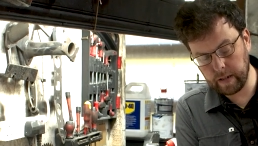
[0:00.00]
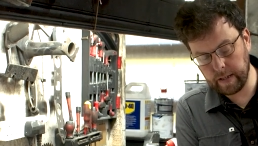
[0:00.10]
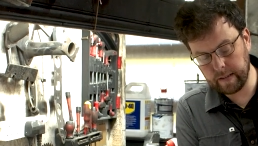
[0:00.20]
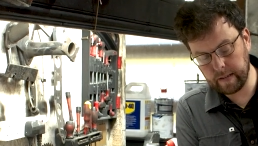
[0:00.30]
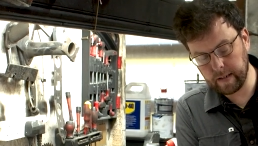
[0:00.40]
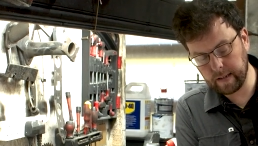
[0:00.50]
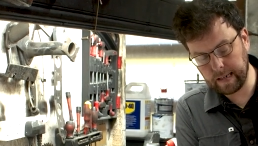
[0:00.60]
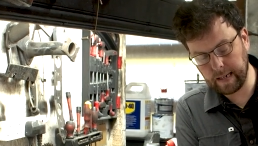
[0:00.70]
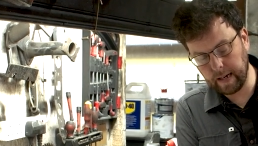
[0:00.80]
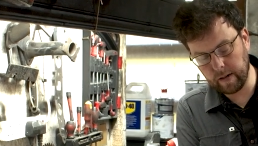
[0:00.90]
in the
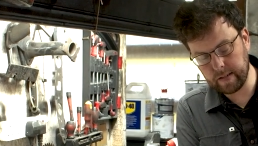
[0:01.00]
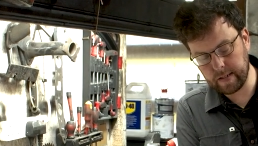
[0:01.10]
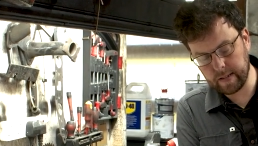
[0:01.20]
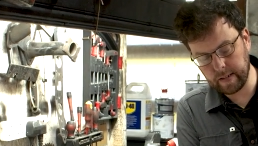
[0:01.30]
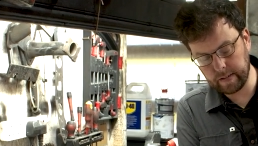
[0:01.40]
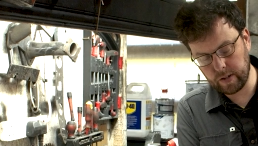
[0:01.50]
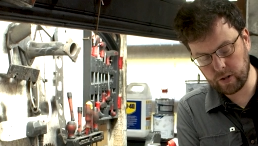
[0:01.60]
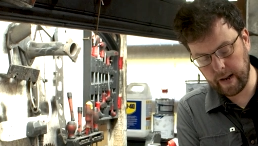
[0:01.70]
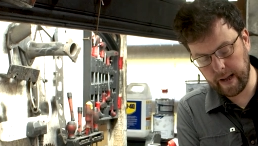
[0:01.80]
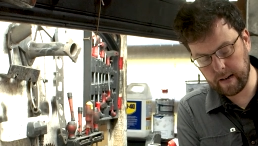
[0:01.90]
clearances in the
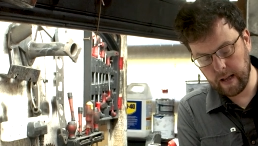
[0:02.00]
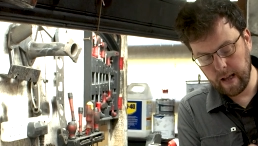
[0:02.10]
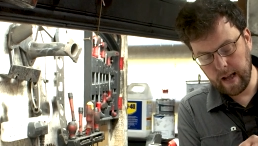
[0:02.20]
tread